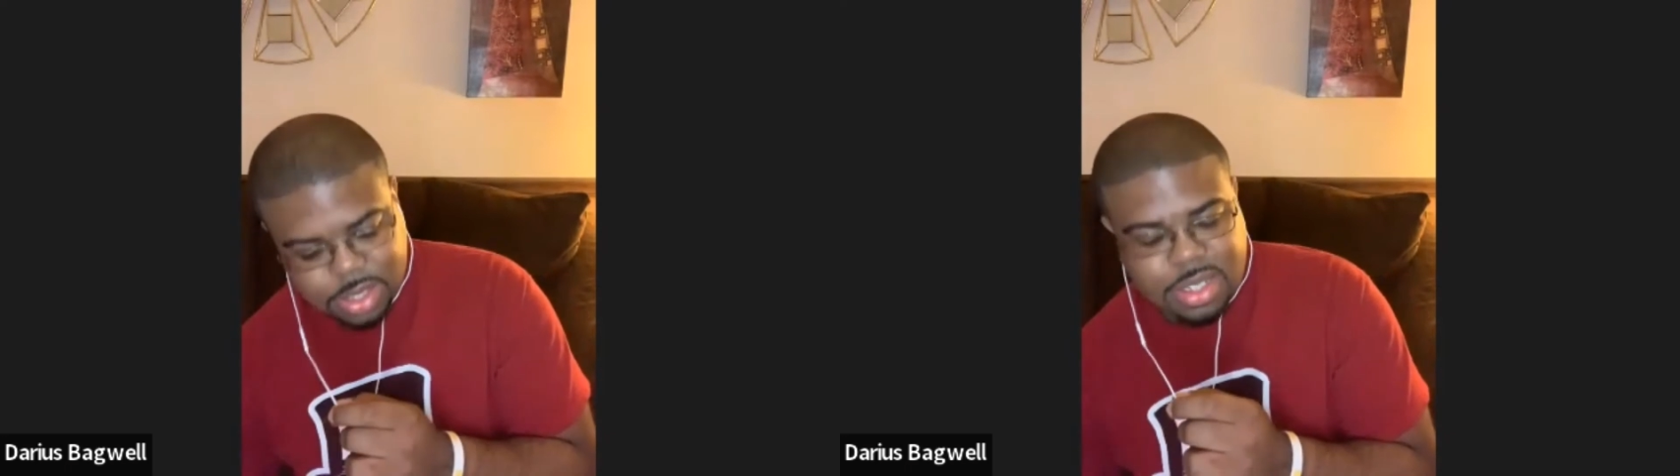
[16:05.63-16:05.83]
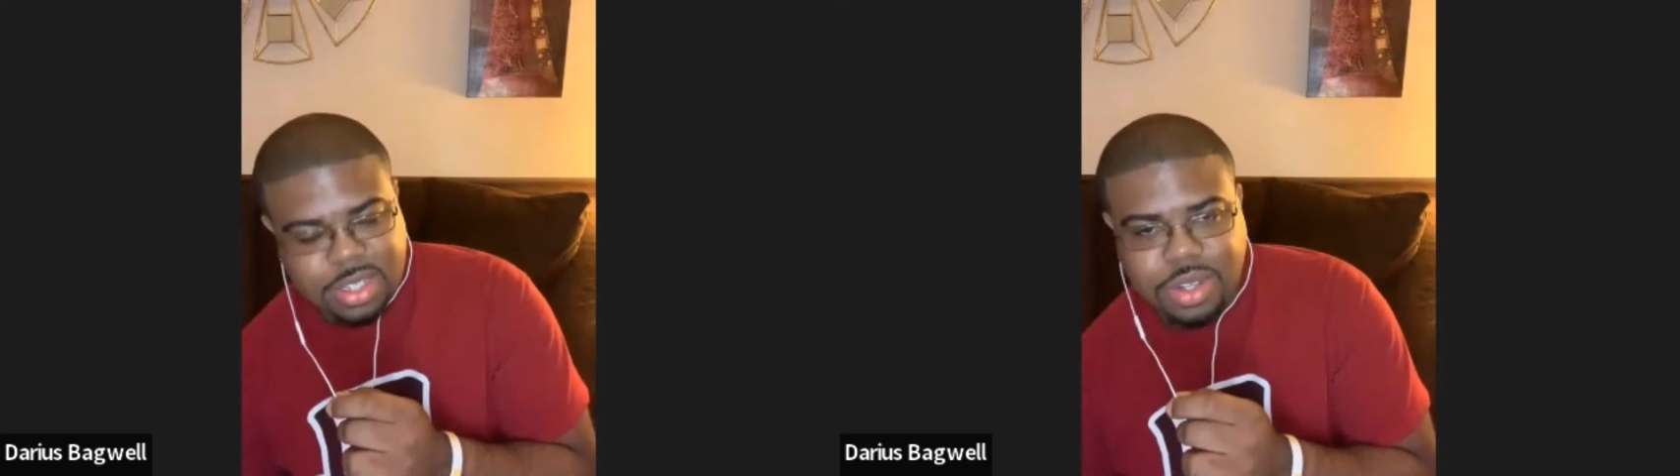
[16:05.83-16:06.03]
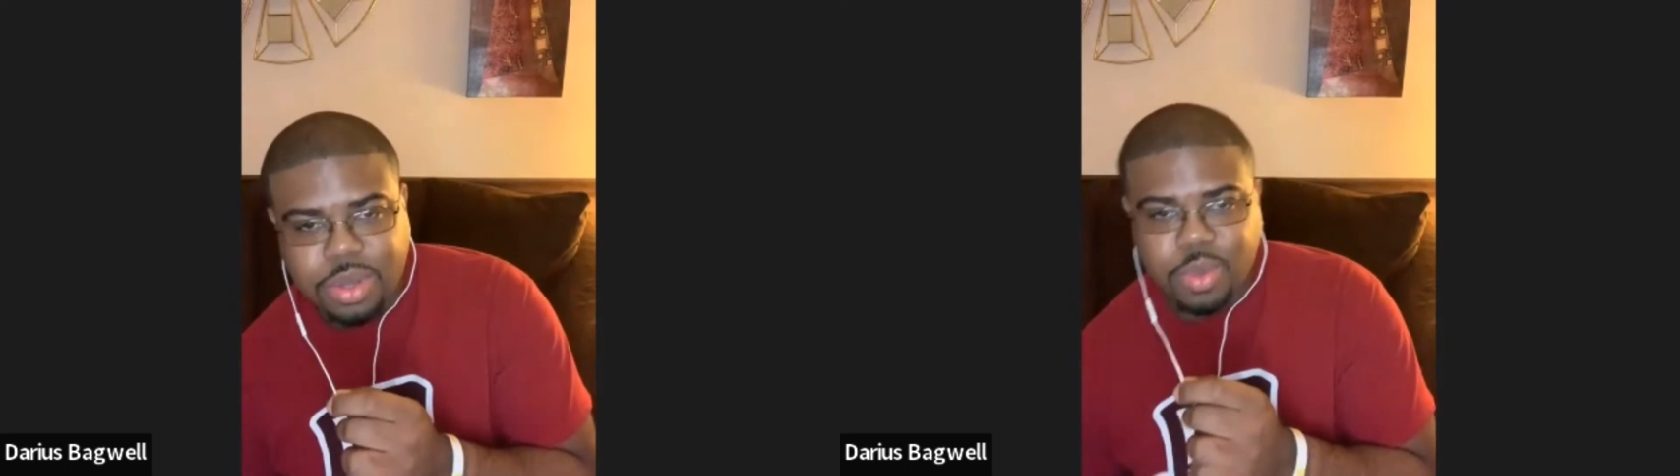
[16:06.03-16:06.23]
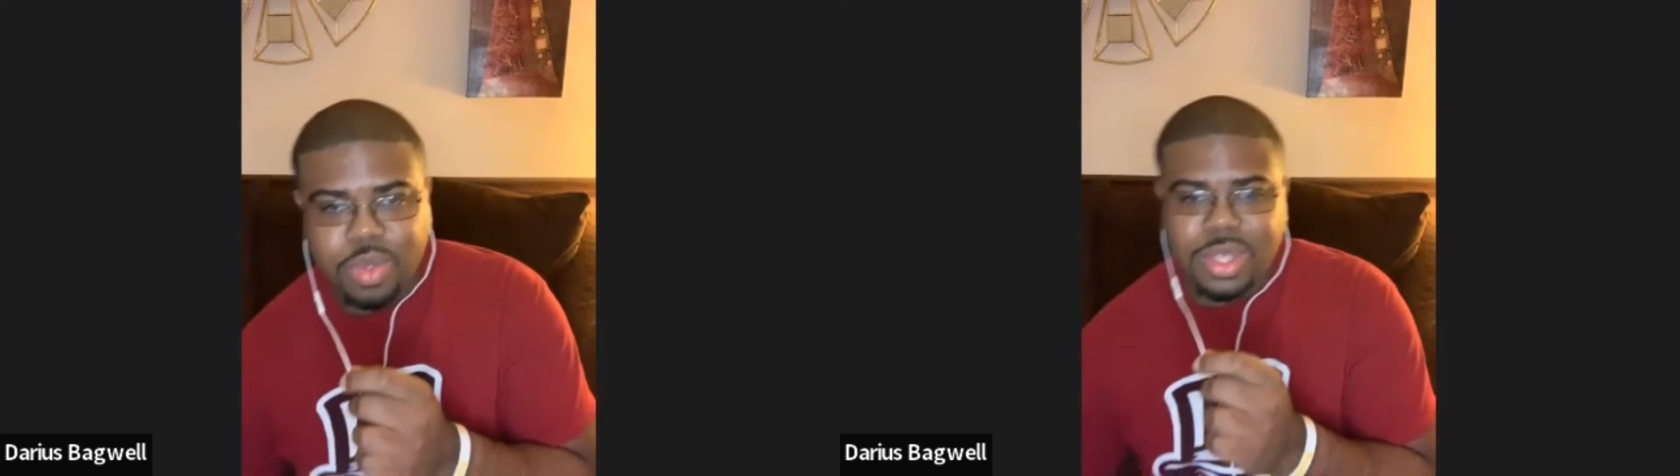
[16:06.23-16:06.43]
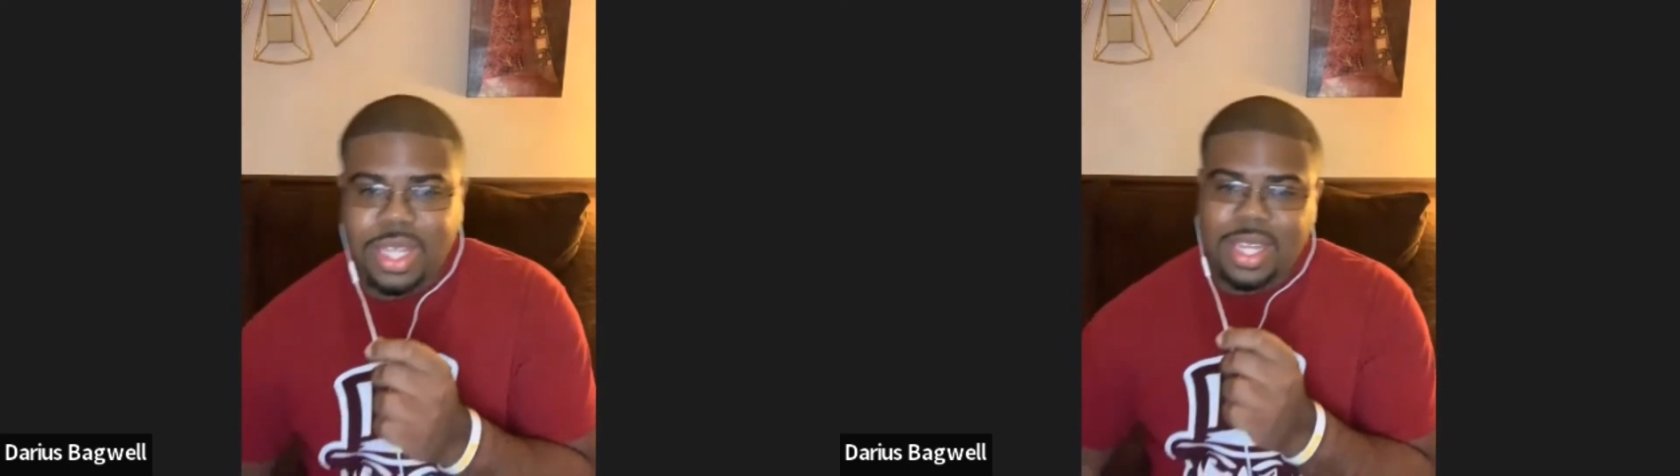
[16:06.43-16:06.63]
you know,
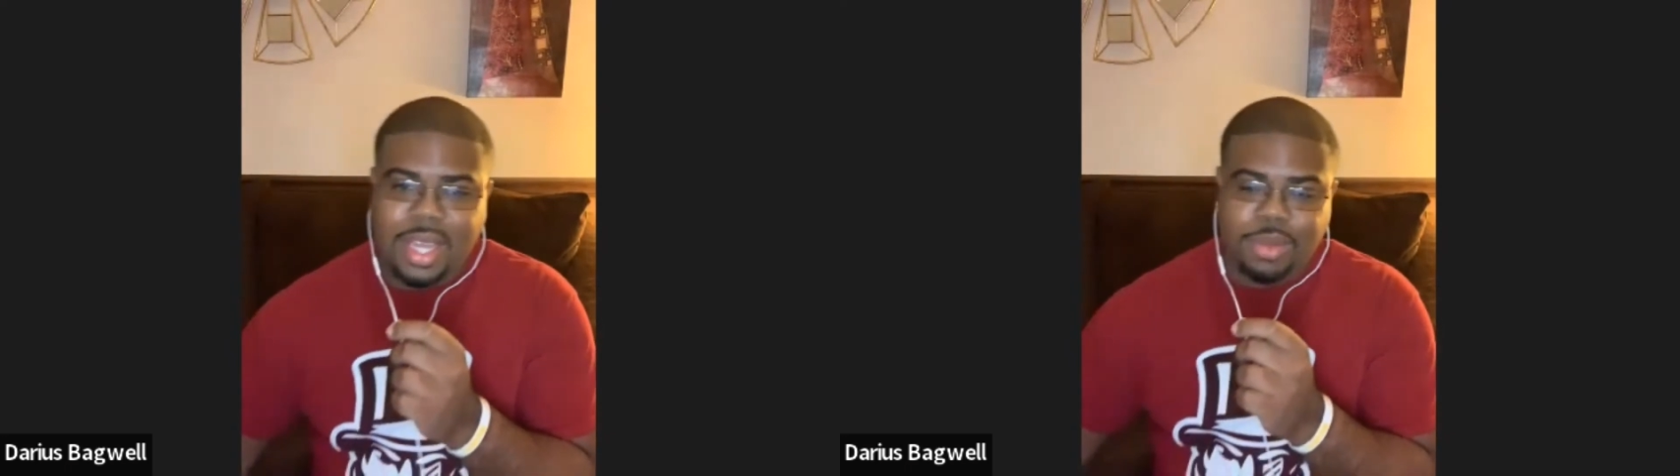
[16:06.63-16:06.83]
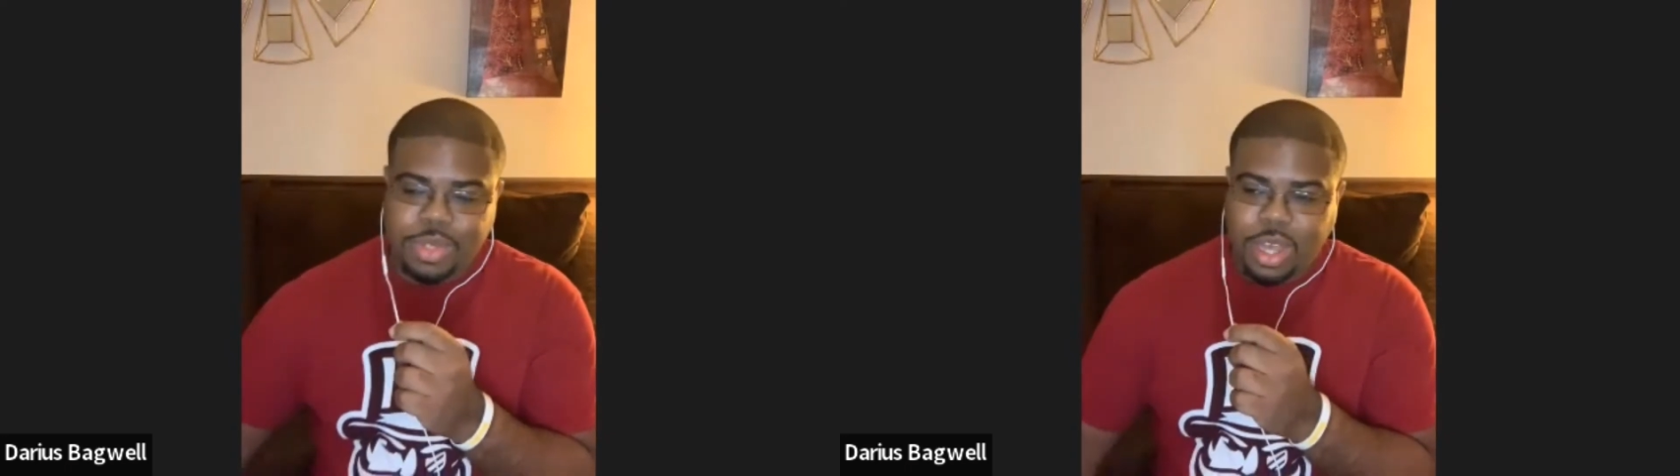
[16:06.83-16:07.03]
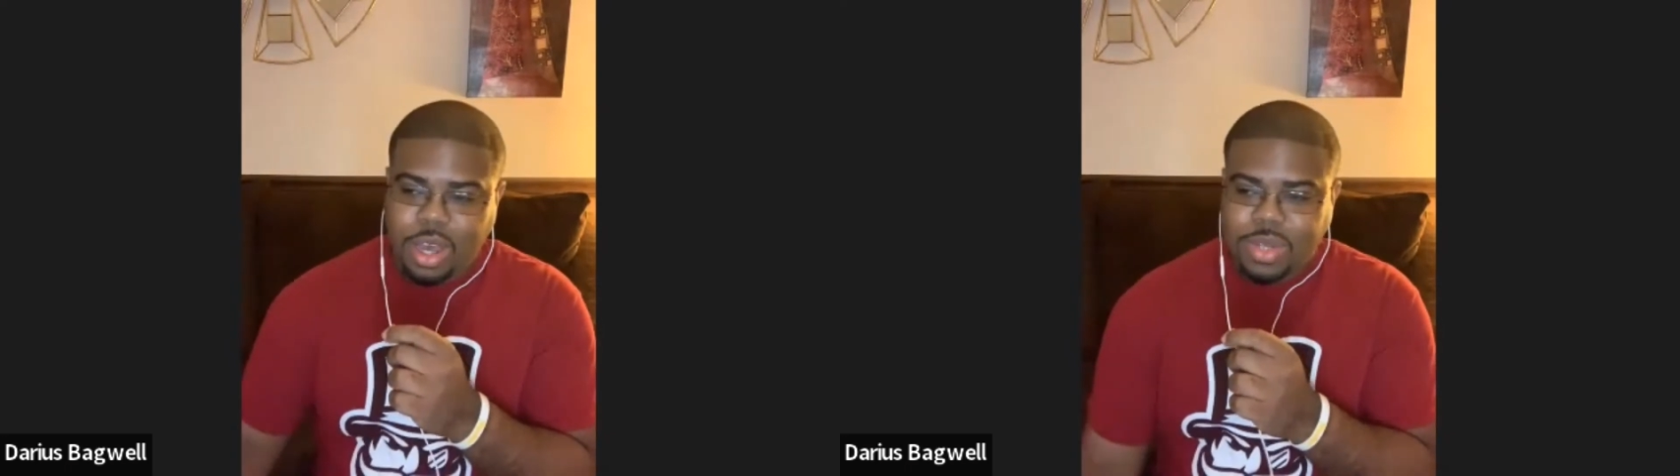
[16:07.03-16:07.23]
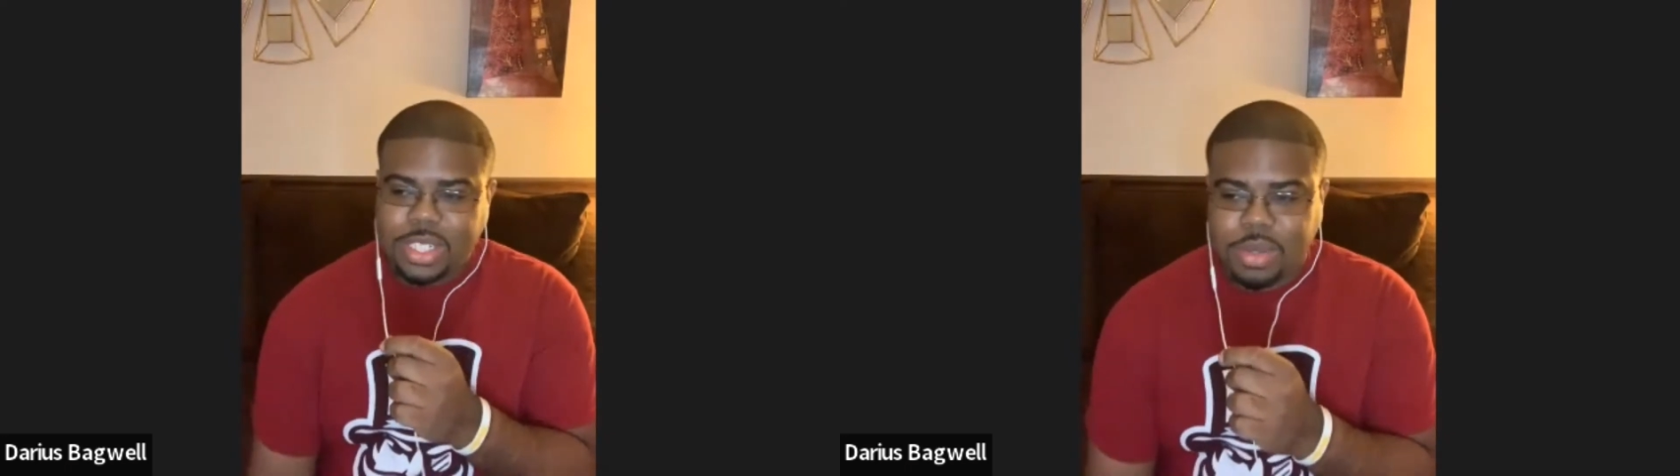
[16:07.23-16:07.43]
you always